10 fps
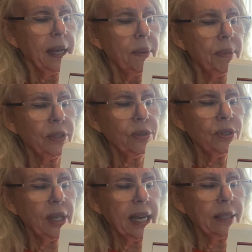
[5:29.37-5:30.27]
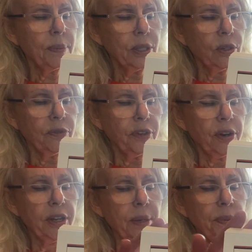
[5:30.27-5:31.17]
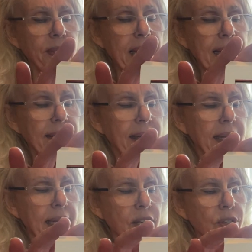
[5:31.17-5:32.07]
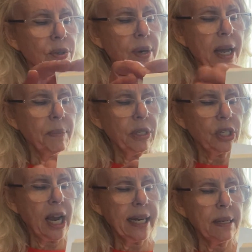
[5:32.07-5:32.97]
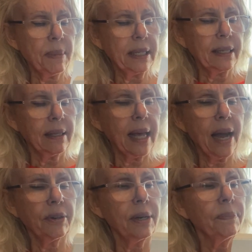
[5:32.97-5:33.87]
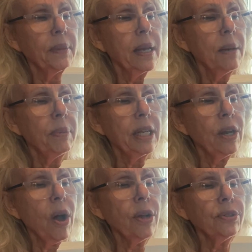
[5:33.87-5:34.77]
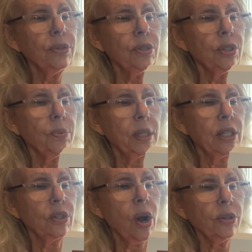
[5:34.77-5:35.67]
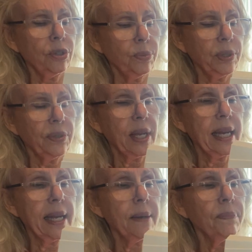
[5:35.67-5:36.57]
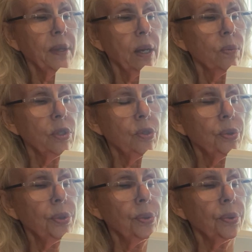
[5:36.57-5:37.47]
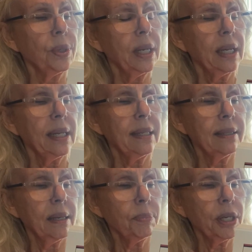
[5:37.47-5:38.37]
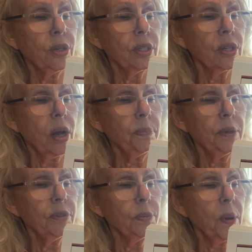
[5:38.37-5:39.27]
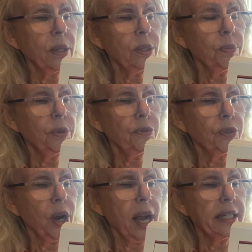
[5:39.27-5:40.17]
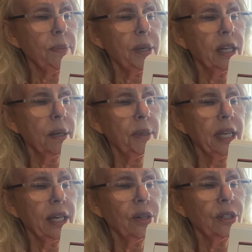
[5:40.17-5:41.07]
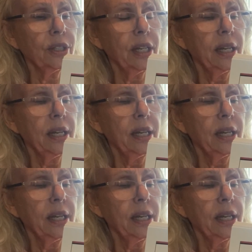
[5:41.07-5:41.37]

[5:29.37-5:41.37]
Mr. Seisman looked very upset. He knew how much Heidi meant to Clara, but he also knew what the doctor was saying was true. He simply could not be responsible for Heidi becoming ill.